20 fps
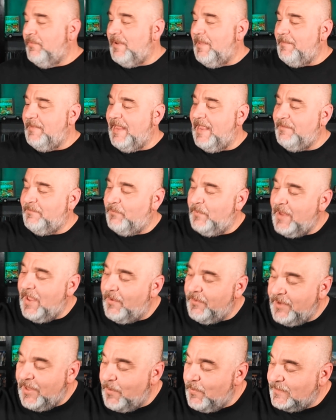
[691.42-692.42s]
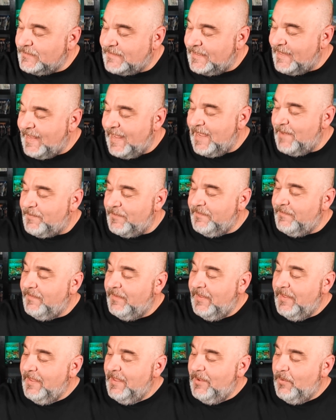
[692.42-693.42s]
I mean, we all know what's going to happen.
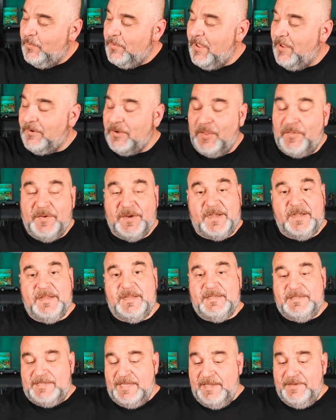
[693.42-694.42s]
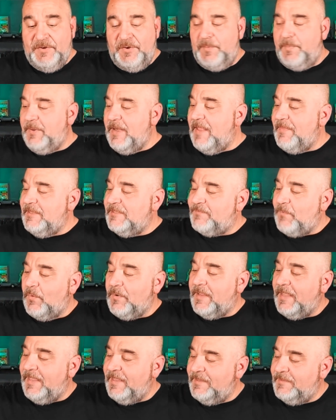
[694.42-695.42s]
We all know they're going to continue to put out these
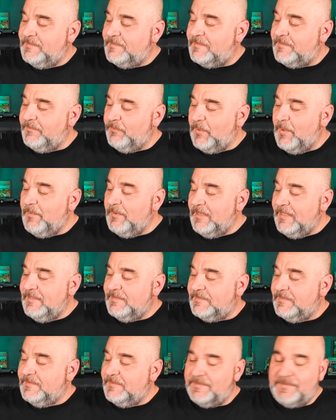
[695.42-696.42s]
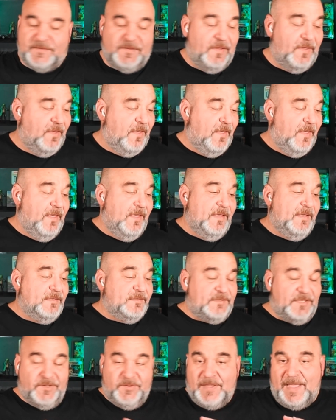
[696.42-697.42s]
4Ks, re-releases.
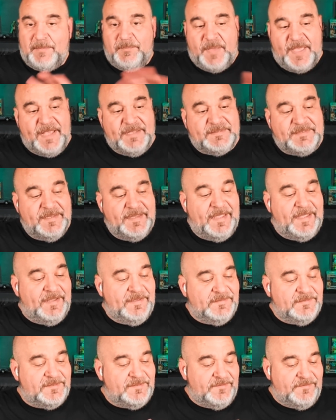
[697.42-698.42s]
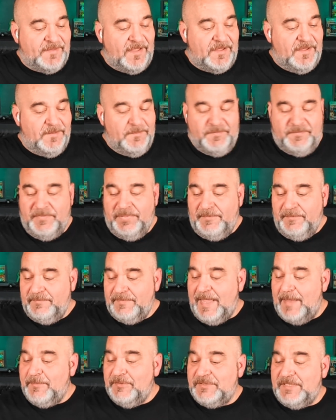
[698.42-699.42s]
So I'm past it, guys. I'm
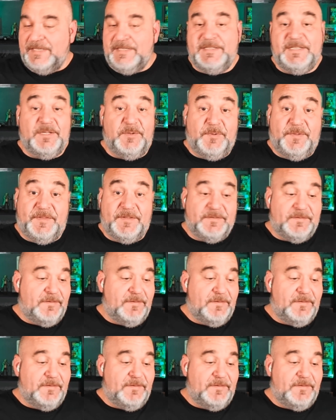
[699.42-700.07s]
just going to deal with it.